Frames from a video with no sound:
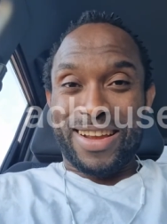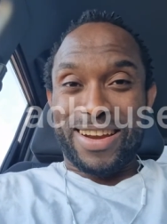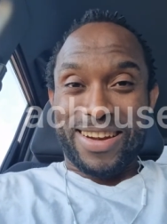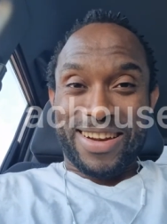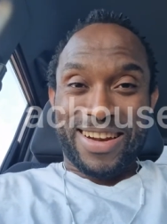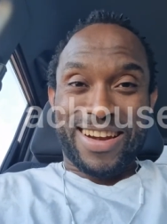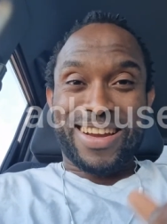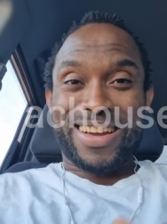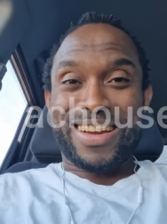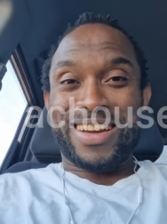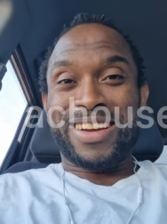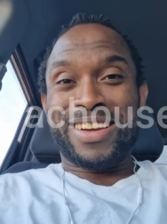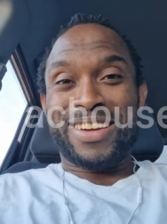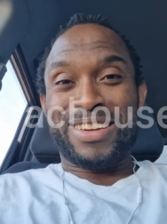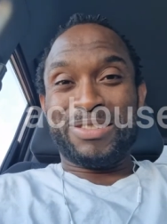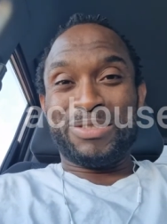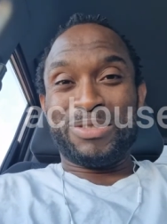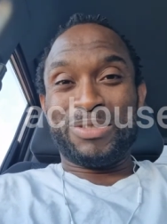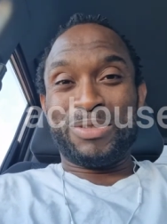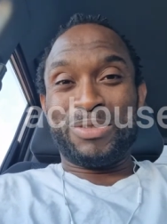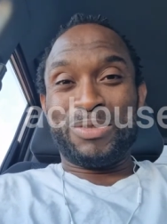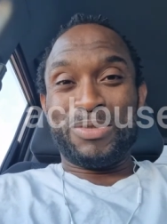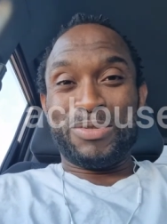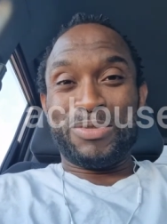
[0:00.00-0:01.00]

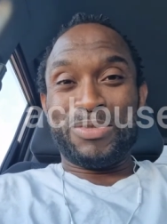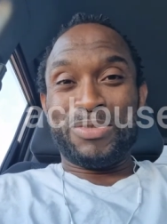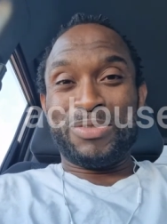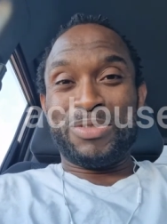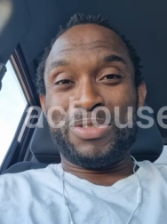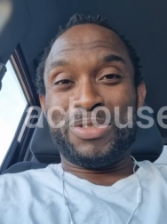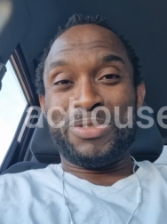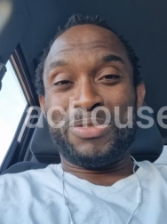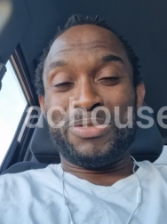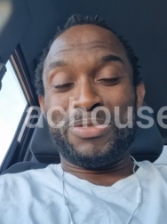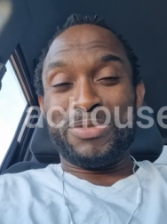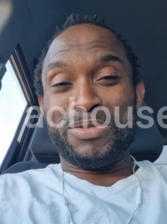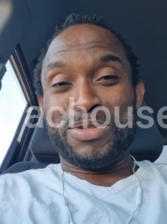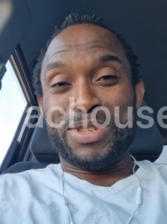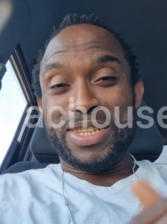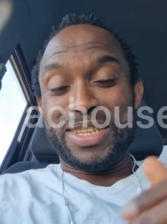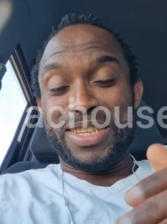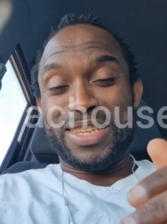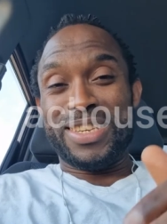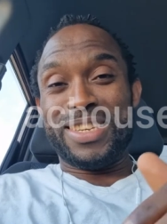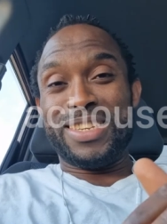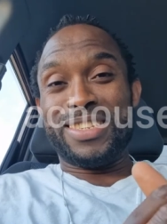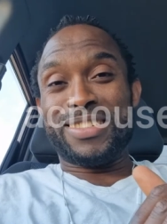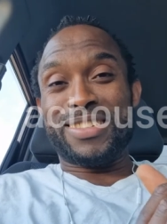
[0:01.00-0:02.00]
Krachouse told you
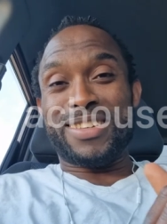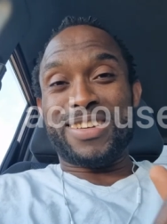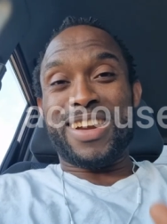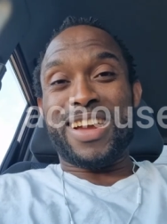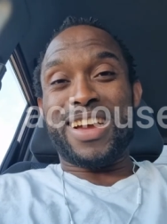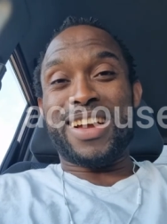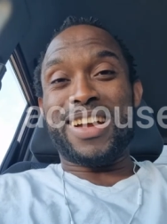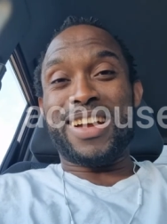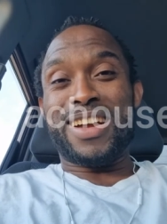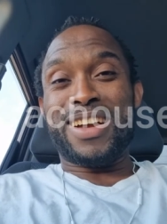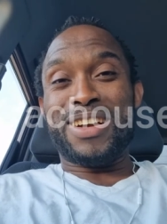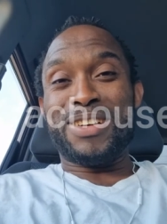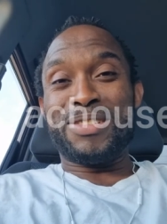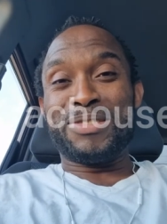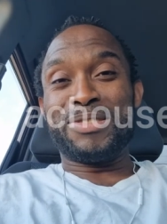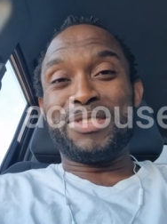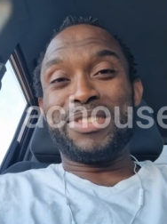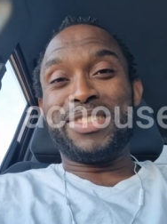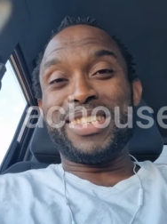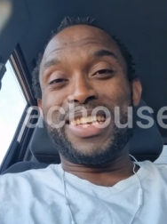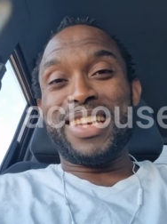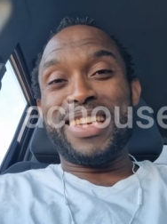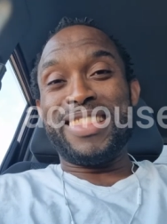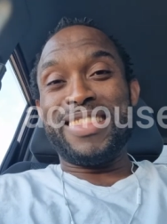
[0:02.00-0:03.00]
this, Krachouse
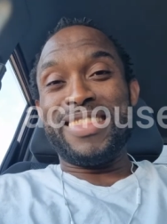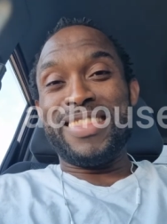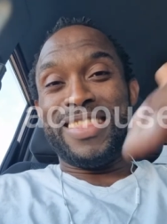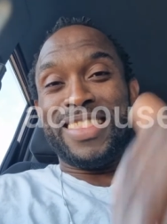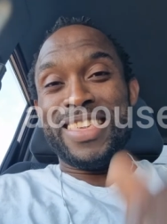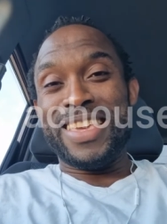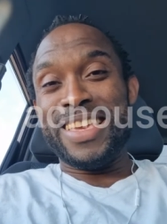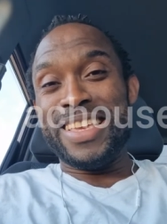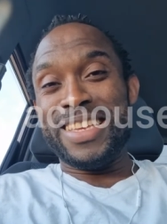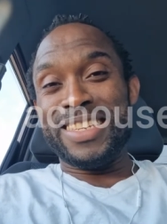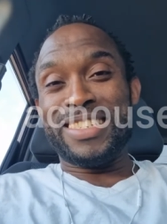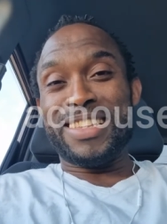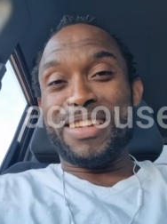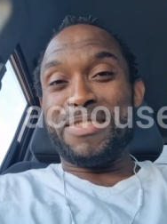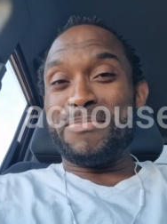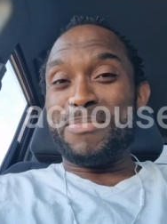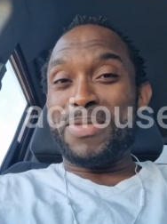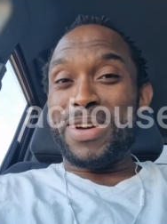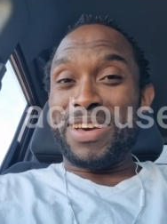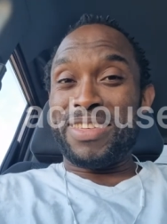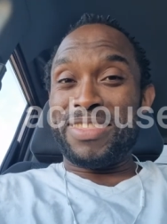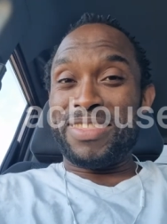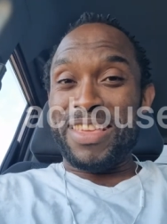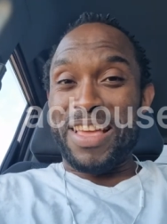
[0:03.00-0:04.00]
said this
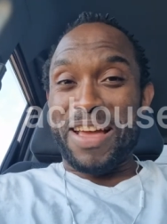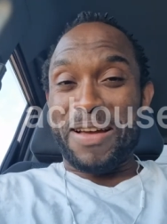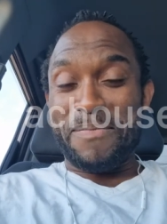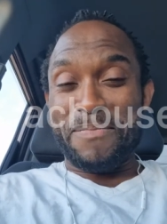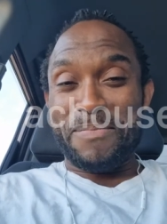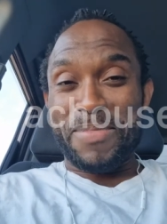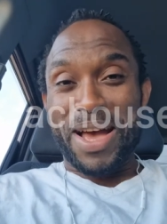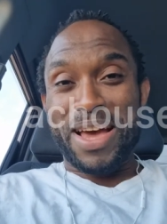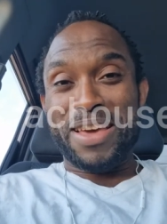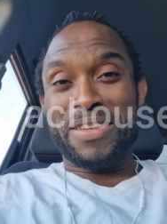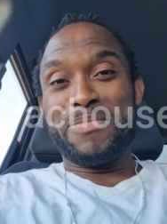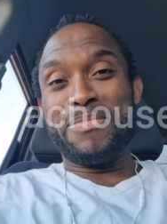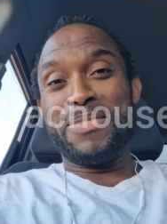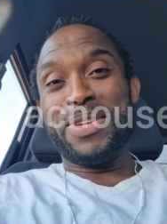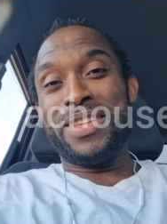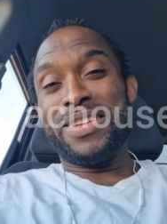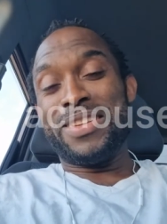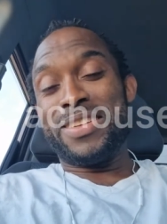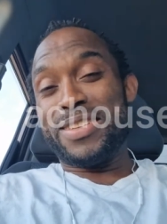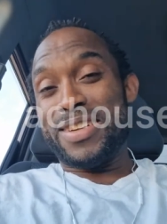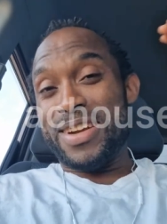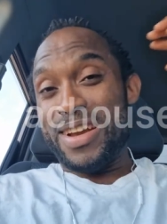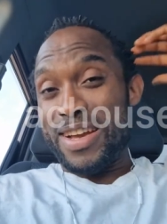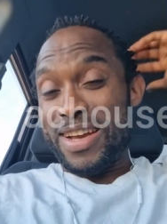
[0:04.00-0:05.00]
about the
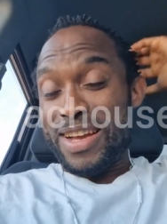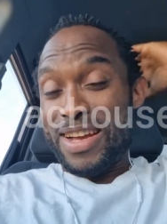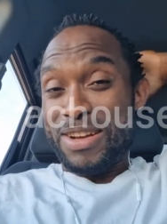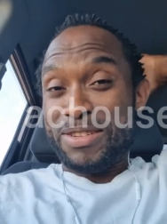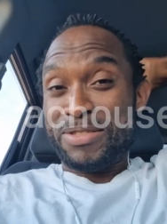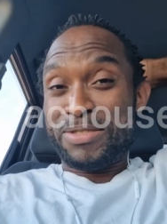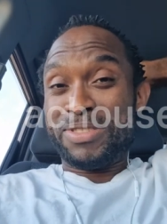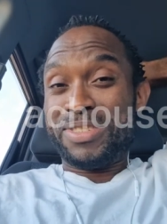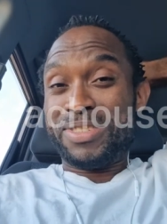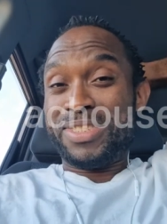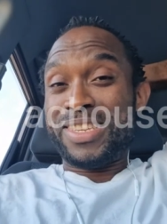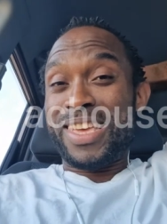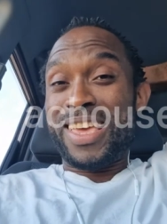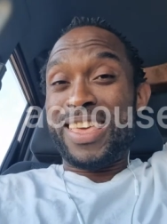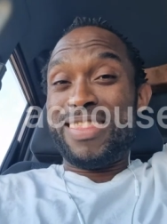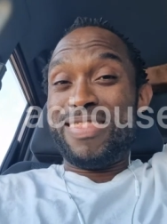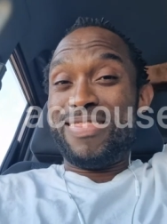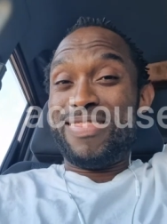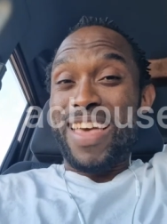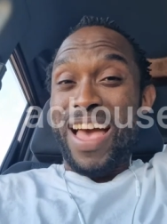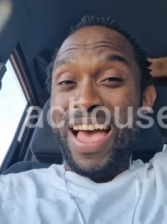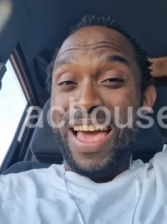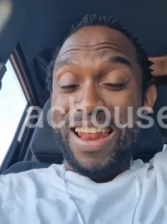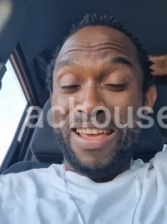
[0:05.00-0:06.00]
apartment, Krachouse said
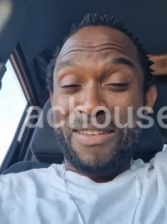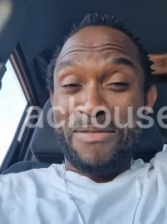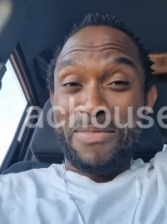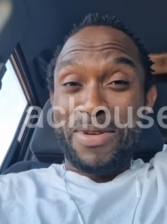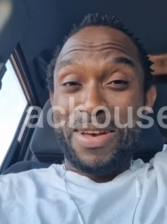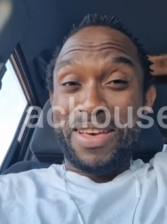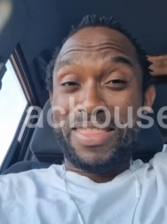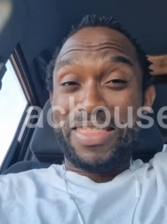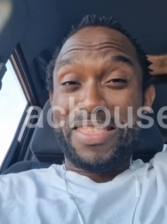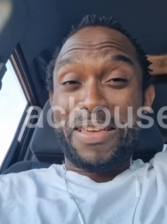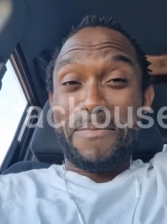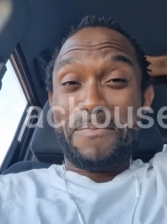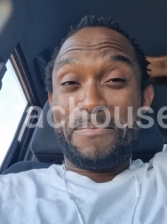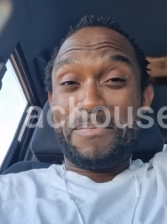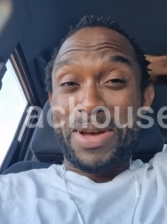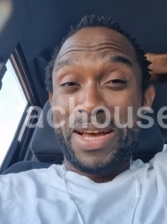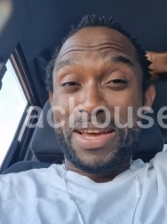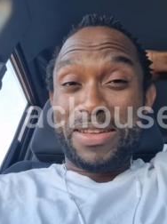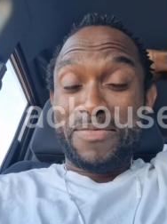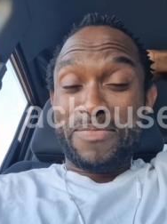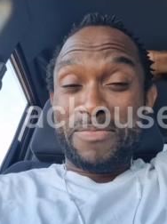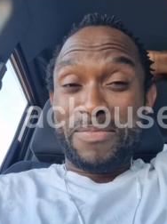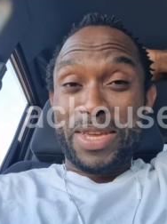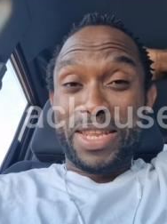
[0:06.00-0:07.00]
that about the
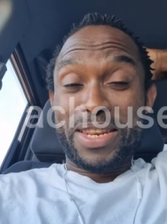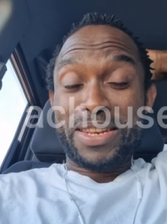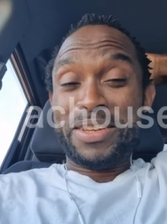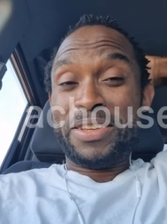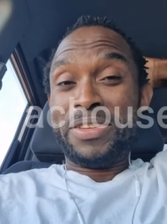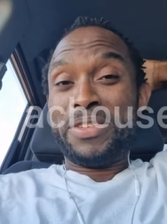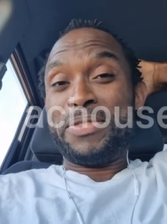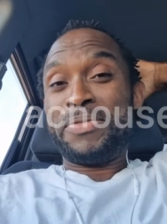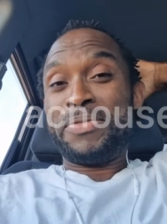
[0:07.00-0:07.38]
apartment